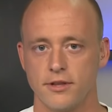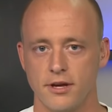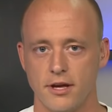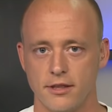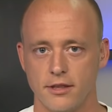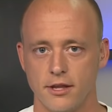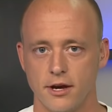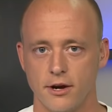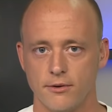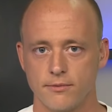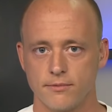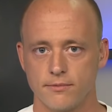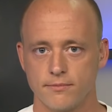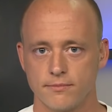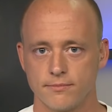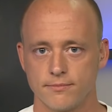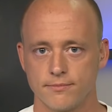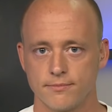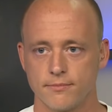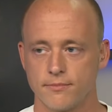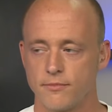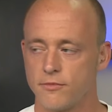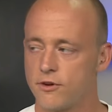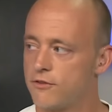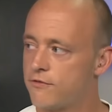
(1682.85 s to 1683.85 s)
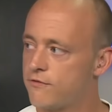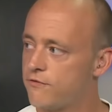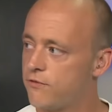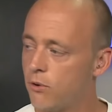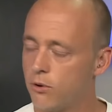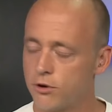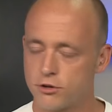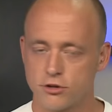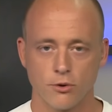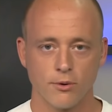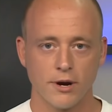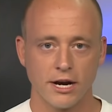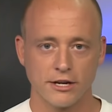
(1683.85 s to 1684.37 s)
then, though,
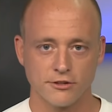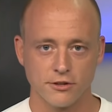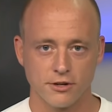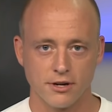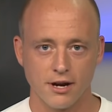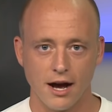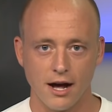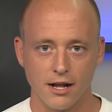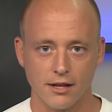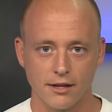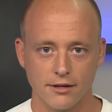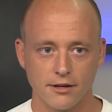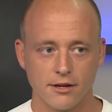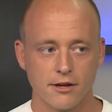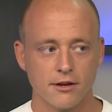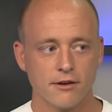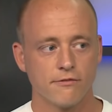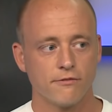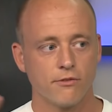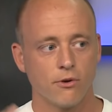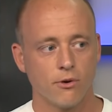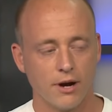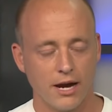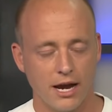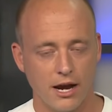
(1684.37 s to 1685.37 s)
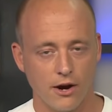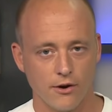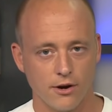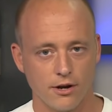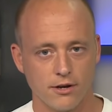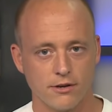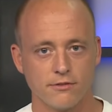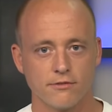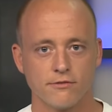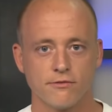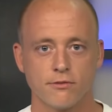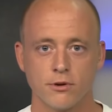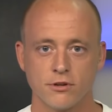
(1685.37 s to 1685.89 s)
for Director Colin, for
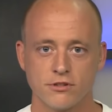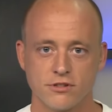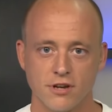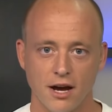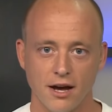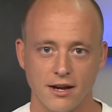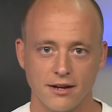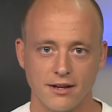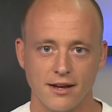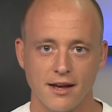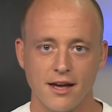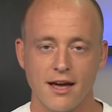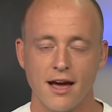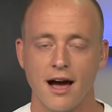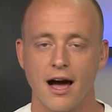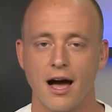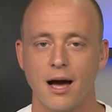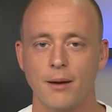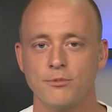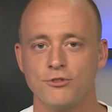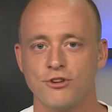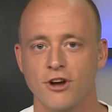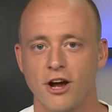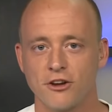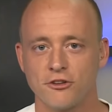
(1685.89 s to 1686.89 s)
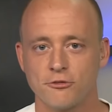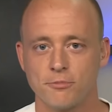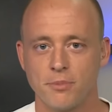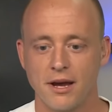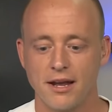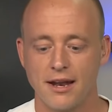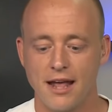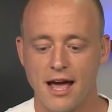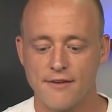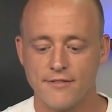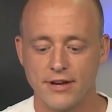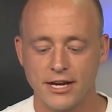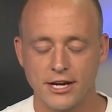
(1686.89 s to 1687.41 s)
Aaron, for Tani, I'm Josh
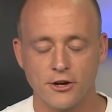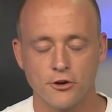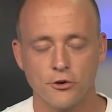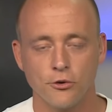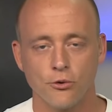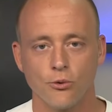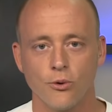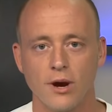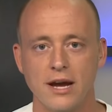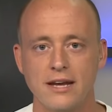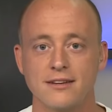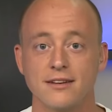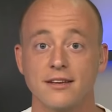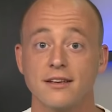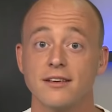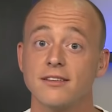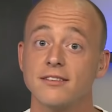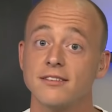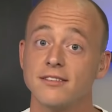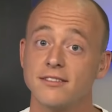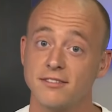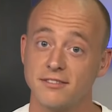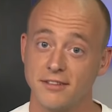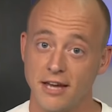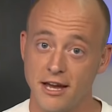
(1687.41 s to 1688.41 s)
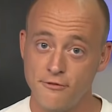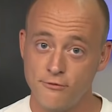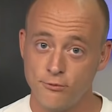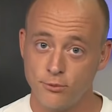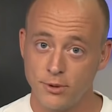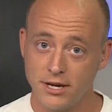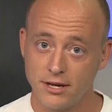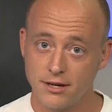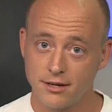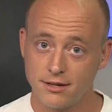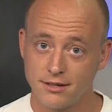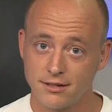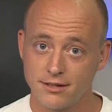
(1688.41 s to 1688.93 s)
Pate. Have a great, safe
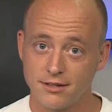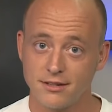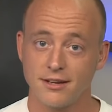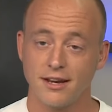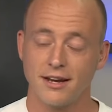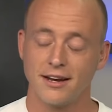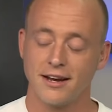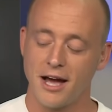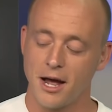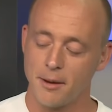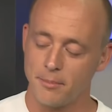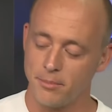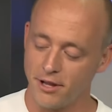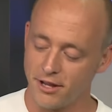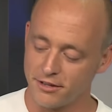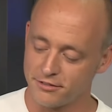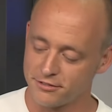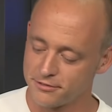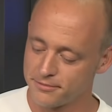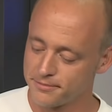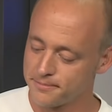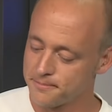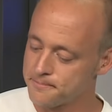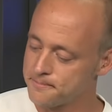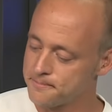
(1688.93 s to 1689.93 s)
week, and God bless.